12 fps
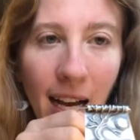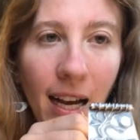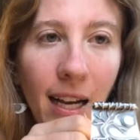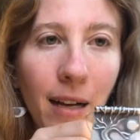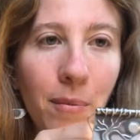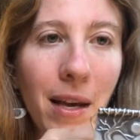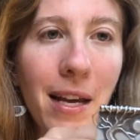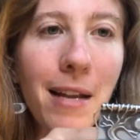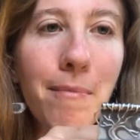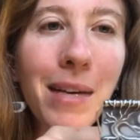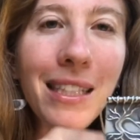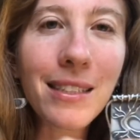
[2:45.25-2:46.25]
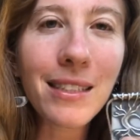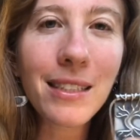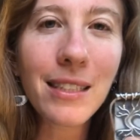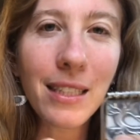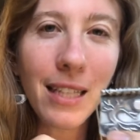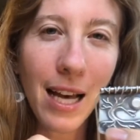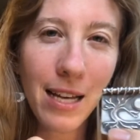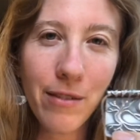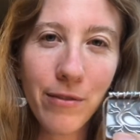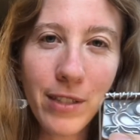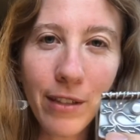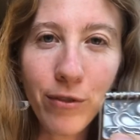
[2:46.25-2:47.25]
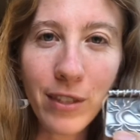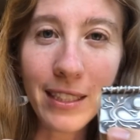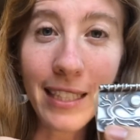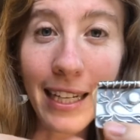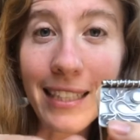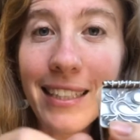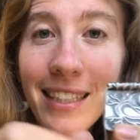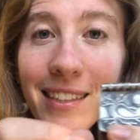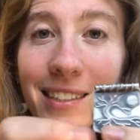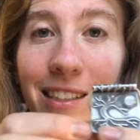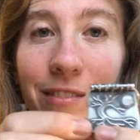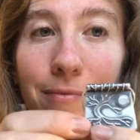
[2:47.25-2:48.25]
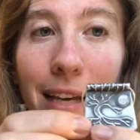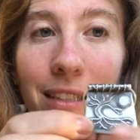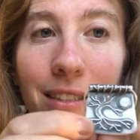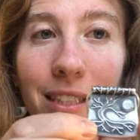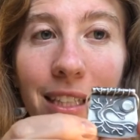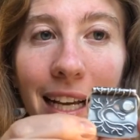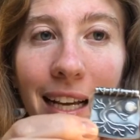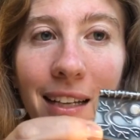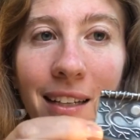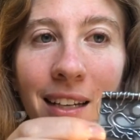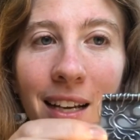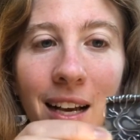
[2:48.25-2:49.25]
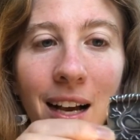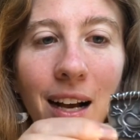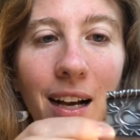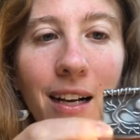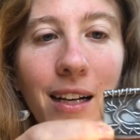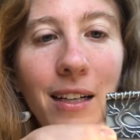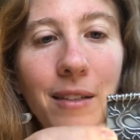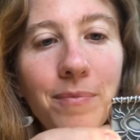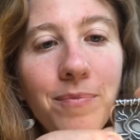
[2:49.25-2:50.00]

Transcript: and it mixes a lot of different techniques of metal clay. I